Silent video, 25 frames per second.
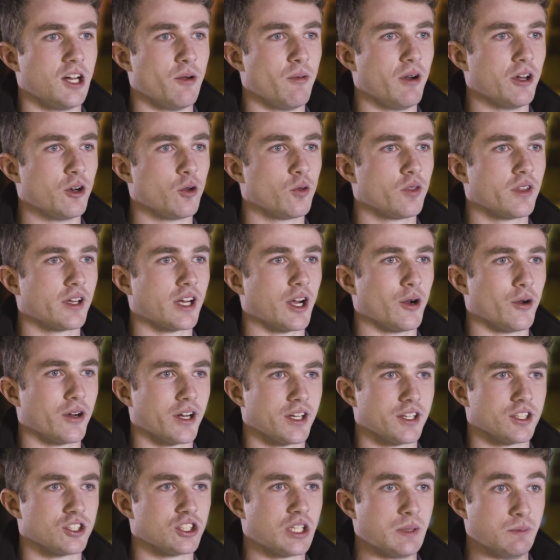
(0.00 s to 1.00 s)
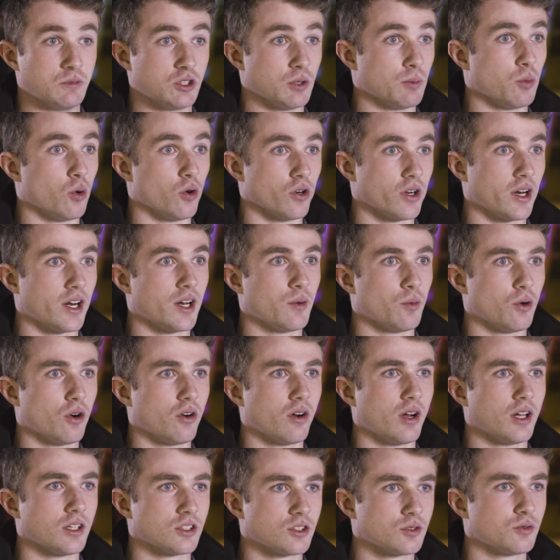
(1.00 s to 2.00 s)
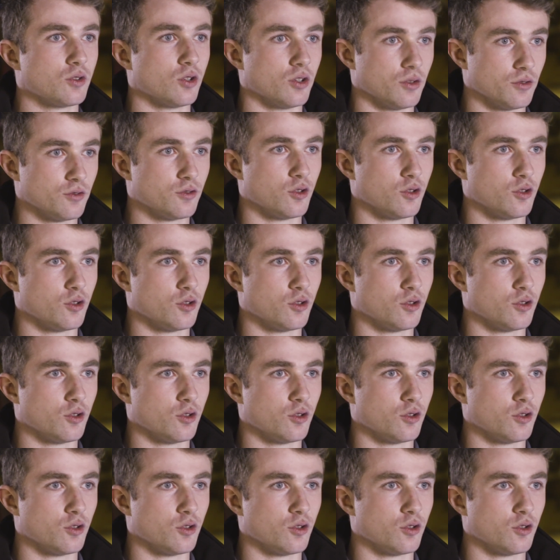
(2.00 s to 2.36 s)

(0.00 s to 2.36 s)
I don't think I would get the same support anywhere else for